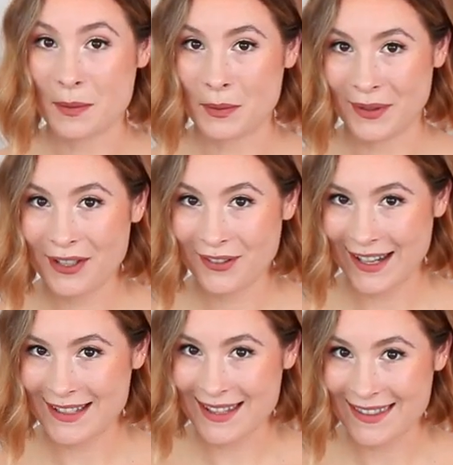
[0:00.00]
So I'm gonna
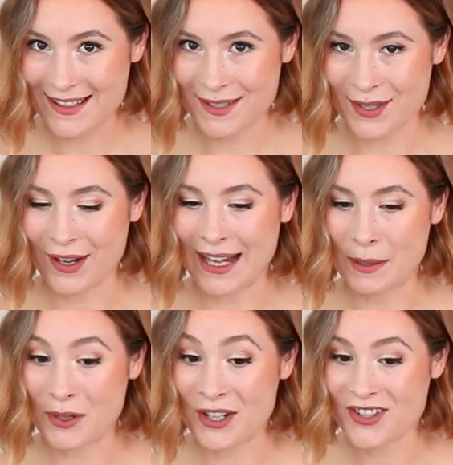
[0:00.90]
recreate this look, and
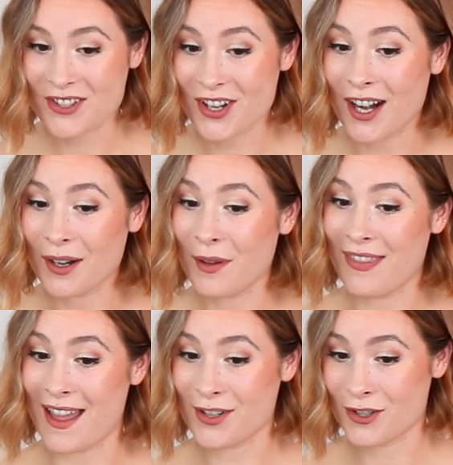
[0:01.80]
I'm gonna start with that